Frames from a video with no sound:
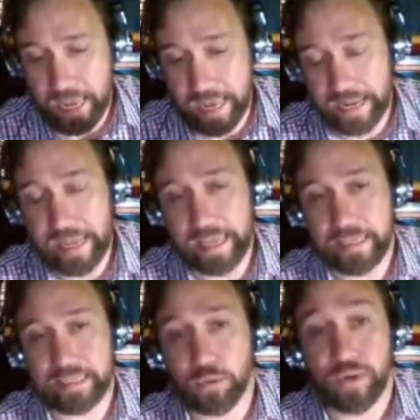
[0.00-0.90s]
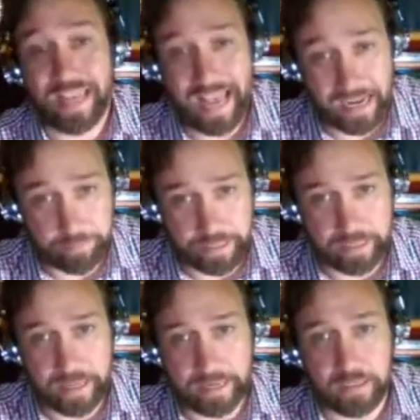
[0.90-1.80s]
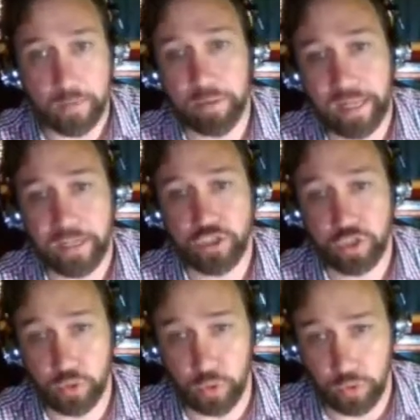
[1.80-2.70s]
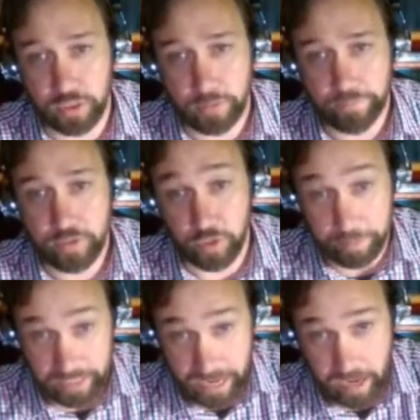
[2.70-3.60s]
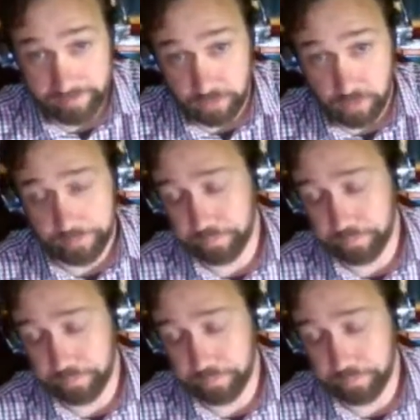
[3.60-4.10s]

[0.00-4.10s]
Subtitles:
it is or can be a double-edged sword. So be careful.